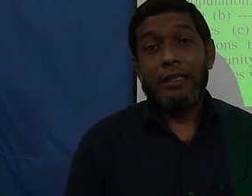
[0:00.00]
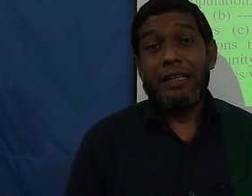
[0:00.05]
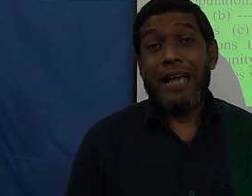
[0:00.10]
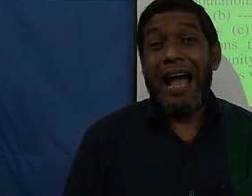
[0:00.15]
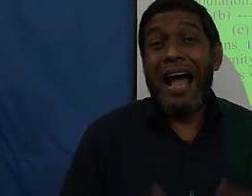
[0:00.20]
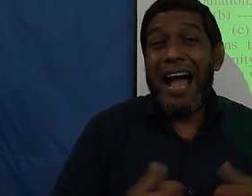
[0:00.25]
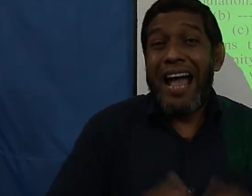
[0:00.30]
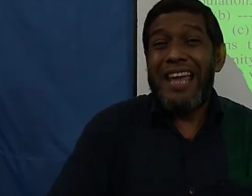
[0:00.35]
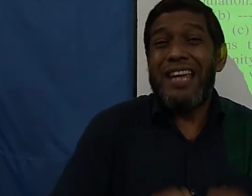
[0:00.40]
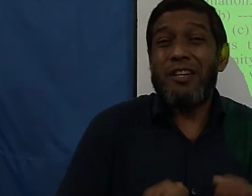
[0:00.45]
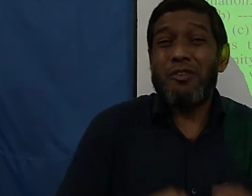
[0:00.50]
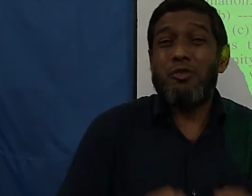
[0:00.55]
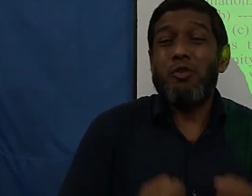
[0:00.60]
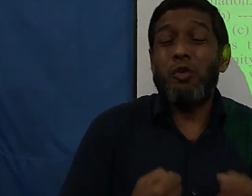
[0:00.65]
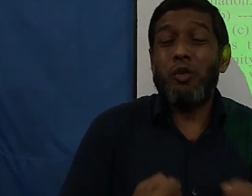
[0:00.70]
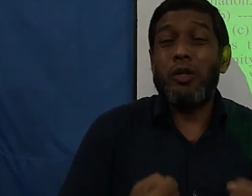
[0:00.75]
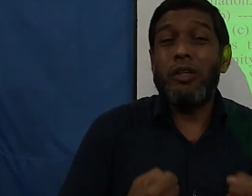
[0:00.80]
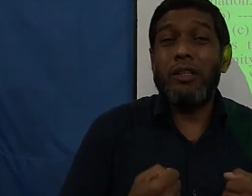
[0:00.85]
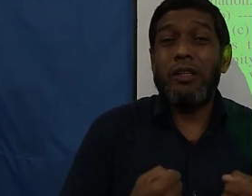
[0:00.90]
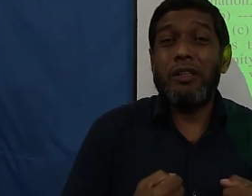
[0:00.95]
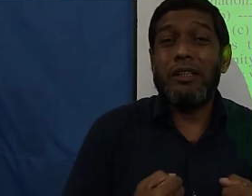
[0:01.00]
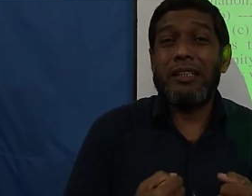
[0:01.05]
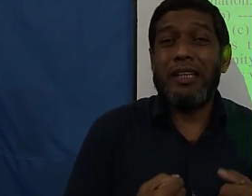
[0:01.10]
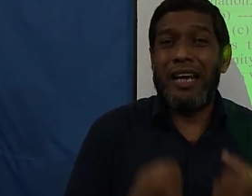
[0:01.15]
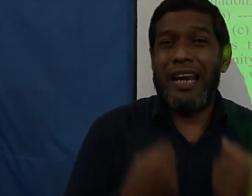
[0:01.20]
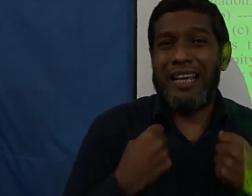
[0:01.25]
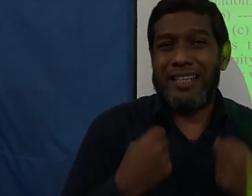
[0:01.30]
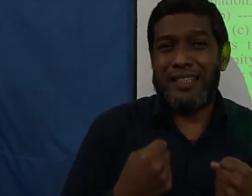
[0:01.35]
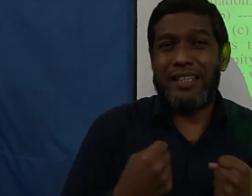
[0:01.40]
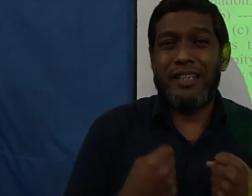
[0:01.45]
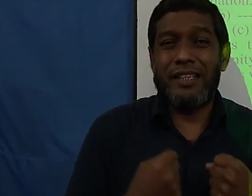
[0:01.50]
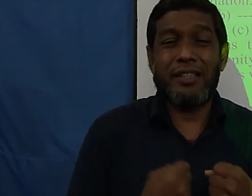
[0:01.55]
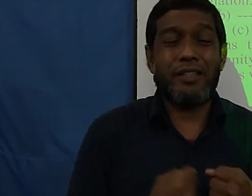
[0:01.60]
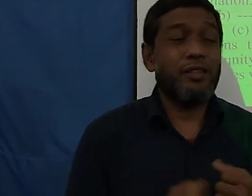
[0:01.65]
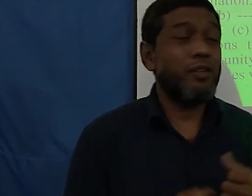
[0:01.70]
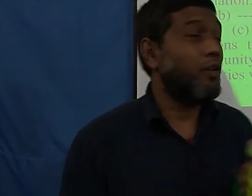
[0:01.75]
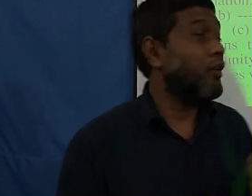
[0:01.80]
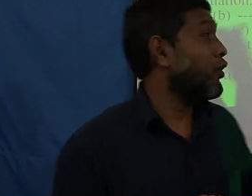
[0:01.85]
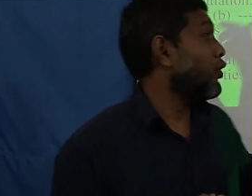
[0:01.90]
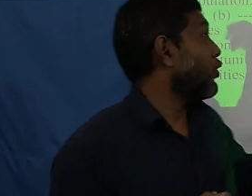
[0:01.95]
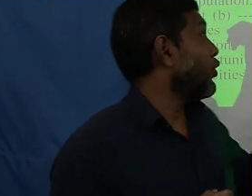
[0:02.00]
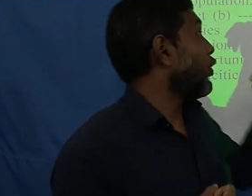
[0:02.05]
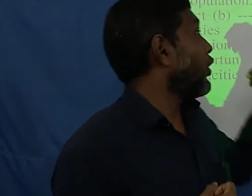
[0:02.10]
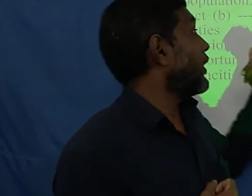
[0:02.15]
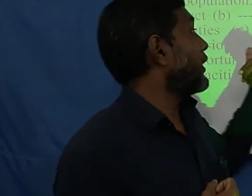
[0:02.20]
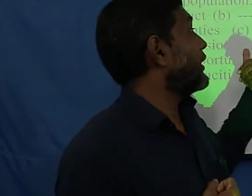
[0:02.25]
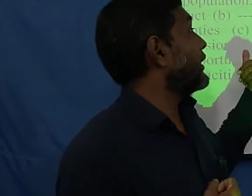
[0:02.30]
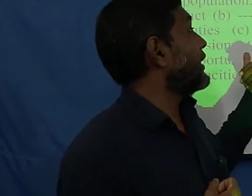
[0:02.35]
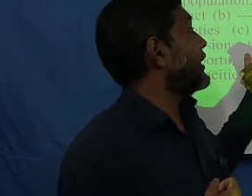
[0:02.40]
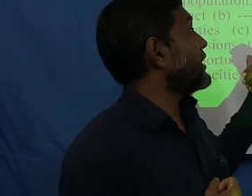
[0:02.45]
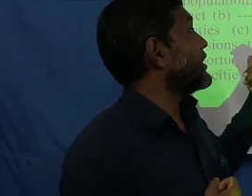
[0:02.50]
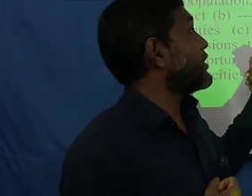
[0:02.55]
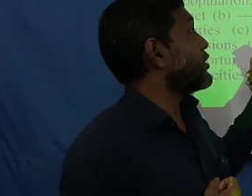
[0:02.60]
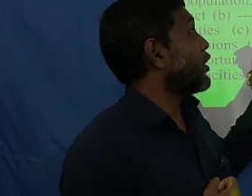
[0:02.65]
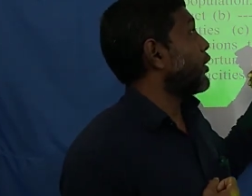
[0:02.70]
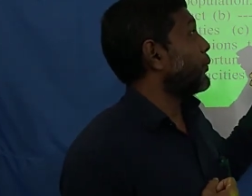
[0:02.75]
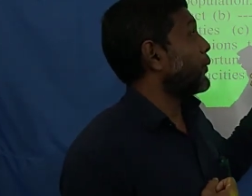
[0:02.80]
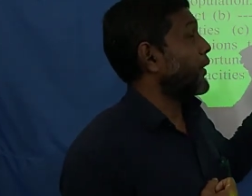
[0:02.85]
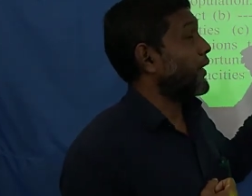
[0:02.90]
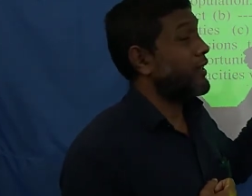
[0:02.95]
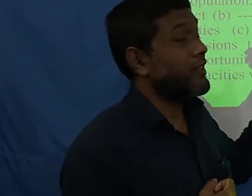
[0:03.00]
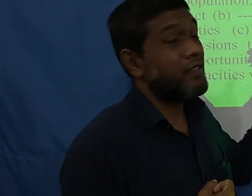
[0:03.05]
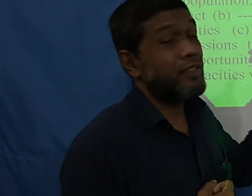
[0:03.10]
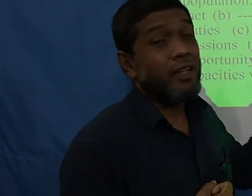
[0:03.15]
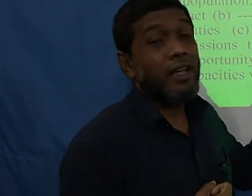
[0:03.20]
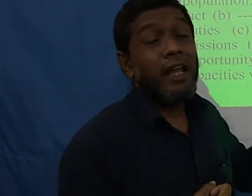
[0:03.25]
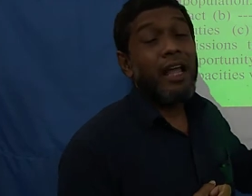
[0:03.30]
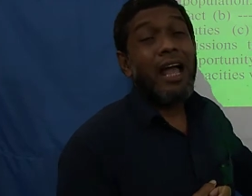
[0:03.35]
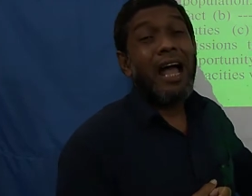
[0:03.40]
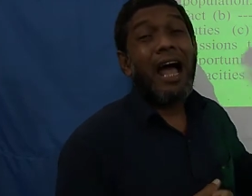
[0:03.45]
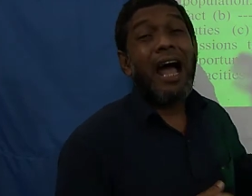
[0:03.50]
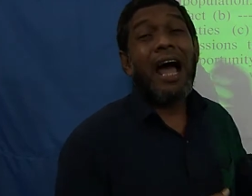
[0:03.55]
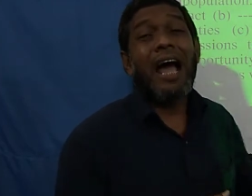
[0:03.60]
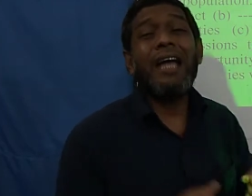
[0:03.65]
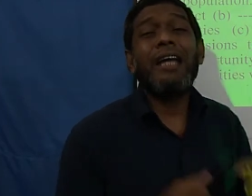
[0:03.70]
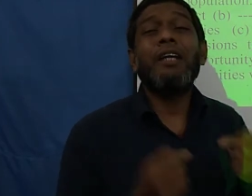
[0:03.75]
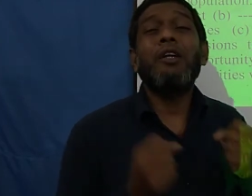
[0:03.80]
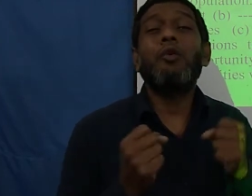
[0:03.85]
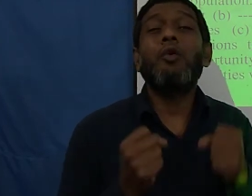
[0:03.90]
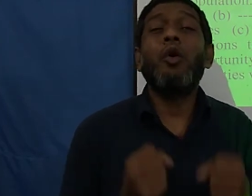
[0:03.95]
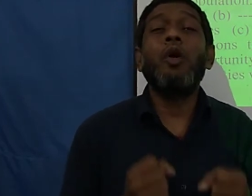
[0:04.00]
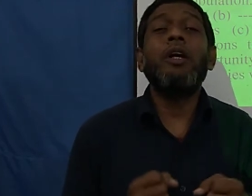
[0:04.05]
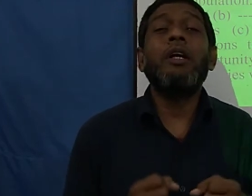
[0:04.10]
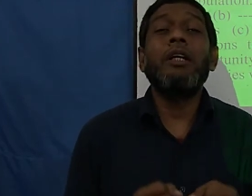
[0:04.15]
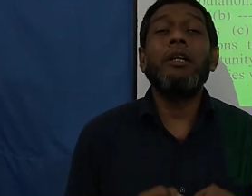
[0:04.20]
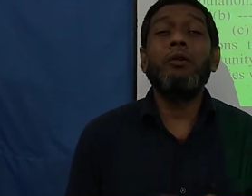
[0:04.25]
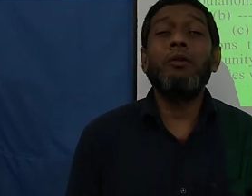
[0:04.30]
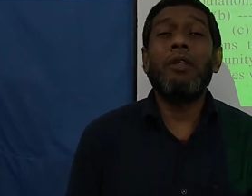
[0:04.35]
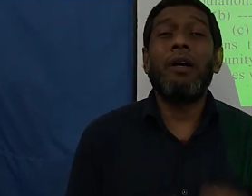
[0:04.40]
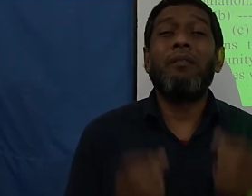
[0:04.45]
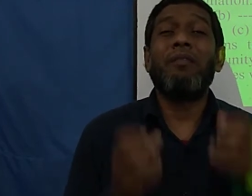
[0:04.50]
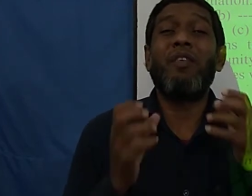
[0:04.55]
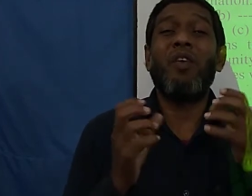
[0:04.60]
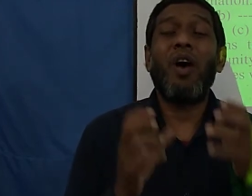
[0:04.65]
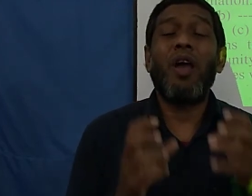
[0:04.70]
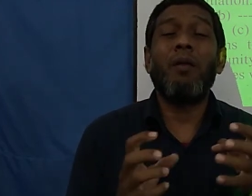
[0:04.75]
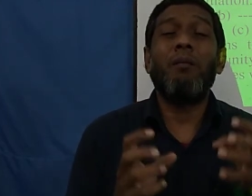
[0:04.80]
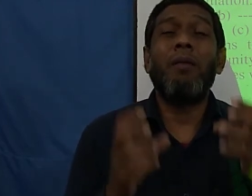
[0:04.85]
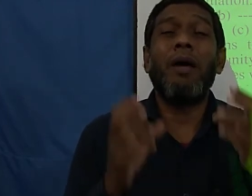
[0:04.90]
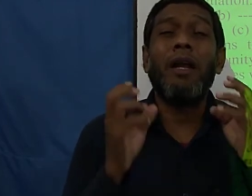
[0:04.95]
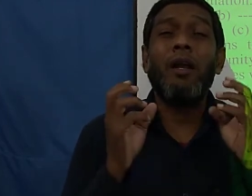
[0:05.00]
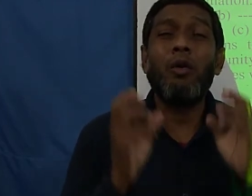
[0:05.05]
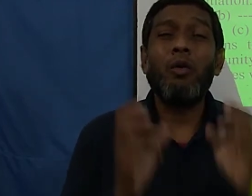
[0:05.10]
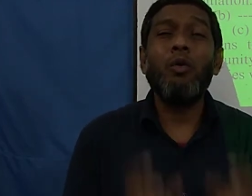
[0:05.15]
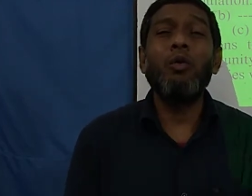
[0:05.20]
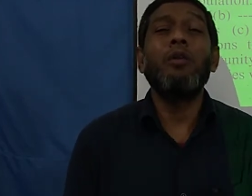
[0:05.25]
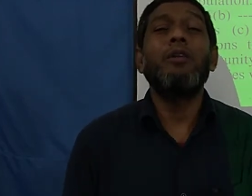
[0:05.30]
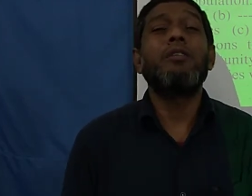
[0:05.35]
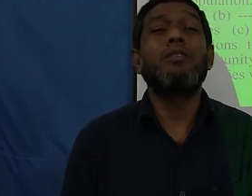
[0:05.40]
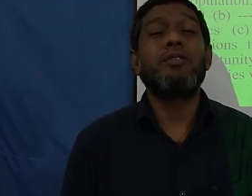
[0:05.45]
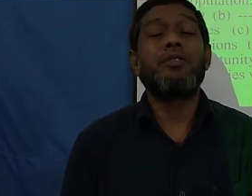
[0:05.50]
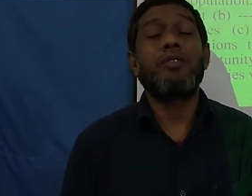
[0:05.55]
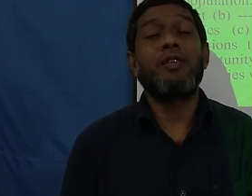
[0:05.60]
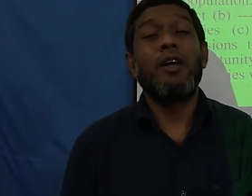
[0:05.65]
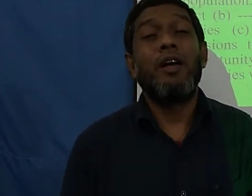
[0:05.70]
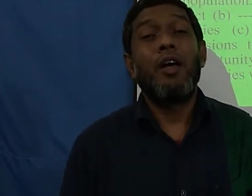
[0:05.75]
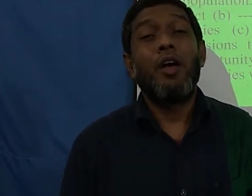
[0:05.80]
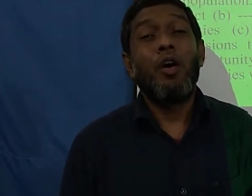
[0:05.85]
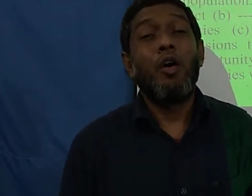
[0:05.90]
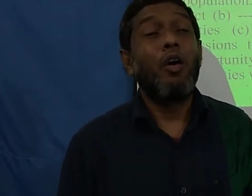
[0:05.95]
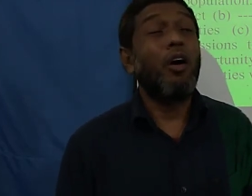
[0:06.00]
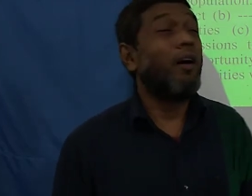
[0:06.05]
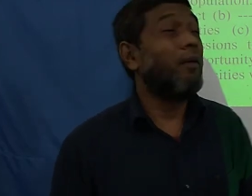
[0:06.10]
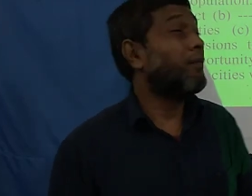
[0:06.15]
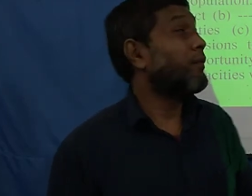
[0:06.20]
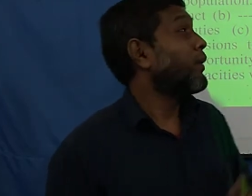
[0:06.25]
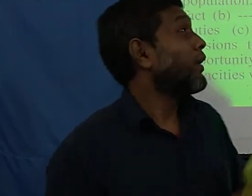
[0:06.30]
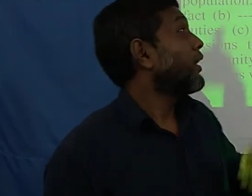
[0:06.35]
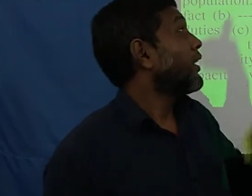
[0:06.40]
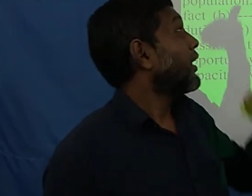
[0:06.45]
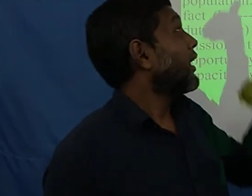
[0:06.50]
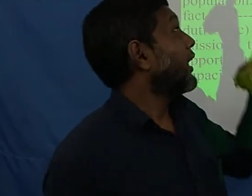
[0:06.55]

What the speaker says: I took classes on these topics. I told you the formal rules of